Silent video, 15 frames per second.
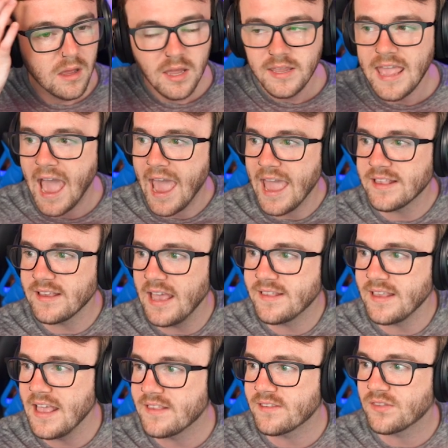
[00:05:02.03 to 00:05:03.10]
Yeah,
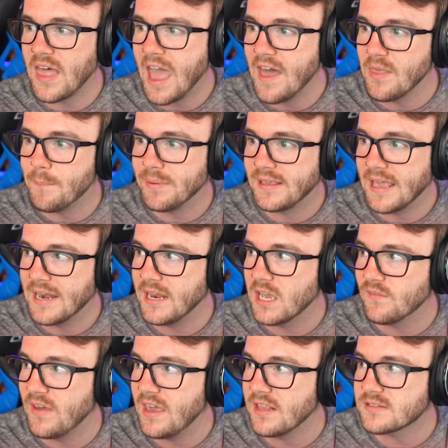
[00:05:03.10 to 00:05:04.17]
it's there. The beginning
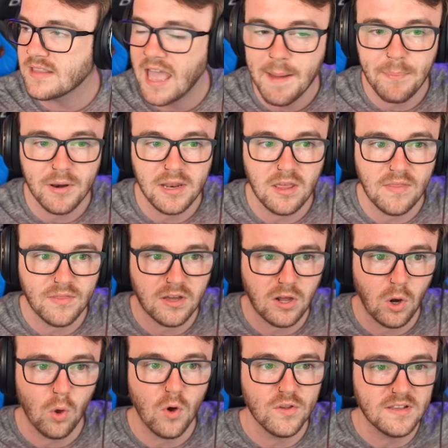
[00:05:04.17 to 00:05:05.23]
of it is there, but the
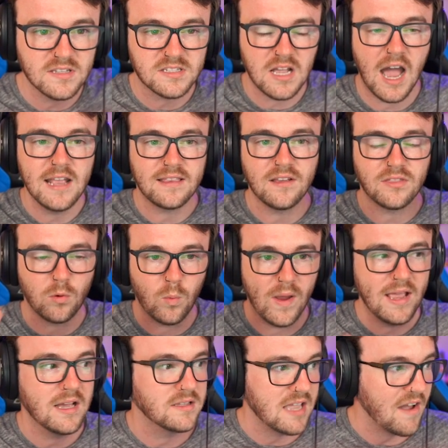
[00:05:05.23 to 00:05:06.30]
claws inside the
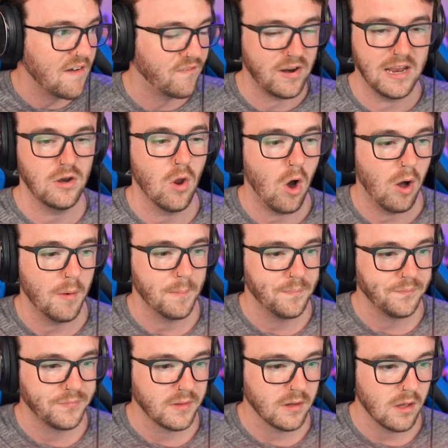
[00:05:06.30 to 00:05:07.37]
wing are definitely not
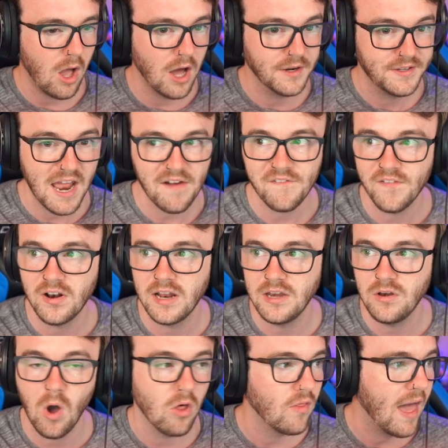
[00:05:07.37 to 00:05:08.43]

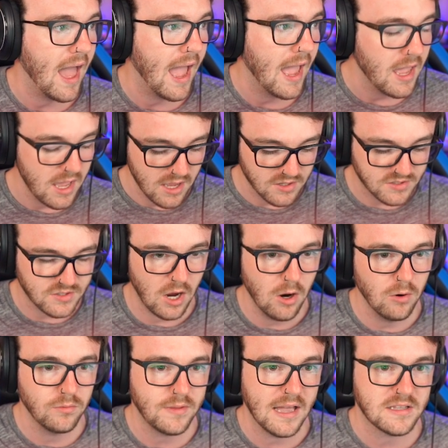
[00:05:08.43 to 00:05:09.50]
there. So
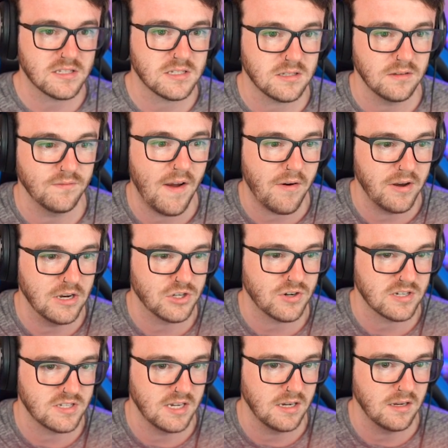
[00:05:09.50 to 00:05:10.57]
that's very
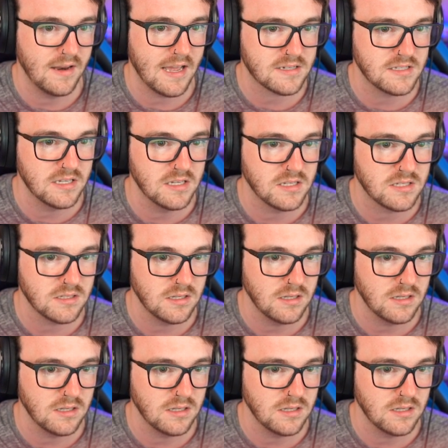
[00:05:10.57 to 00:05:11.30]
interesting. Next is